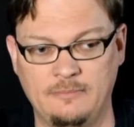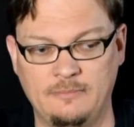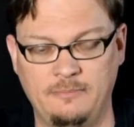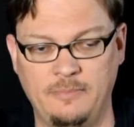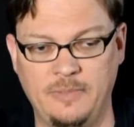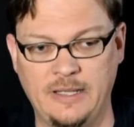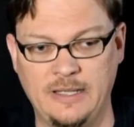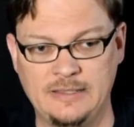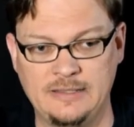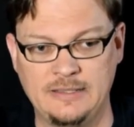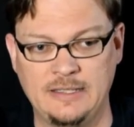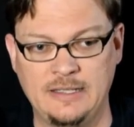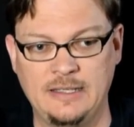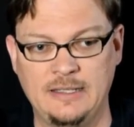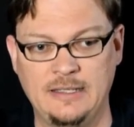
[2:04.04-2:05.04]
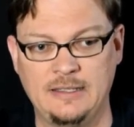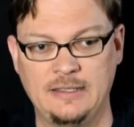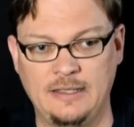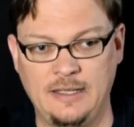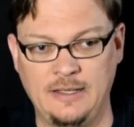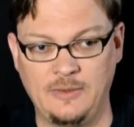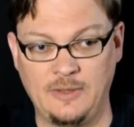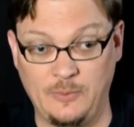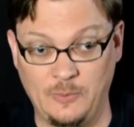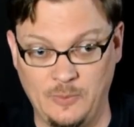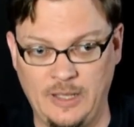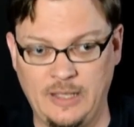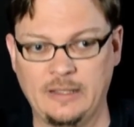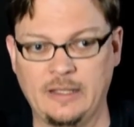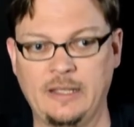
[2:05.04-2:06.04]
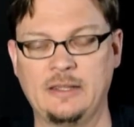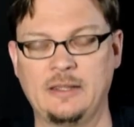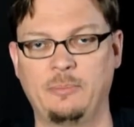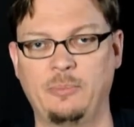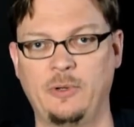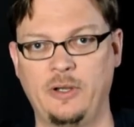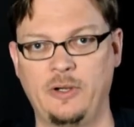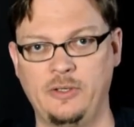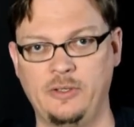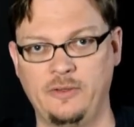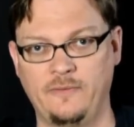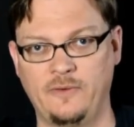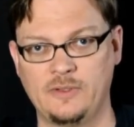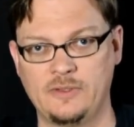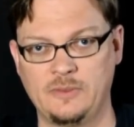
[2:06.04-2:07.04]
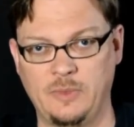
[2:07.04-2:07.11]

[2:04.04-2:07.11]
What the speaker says: But I like the broader universe.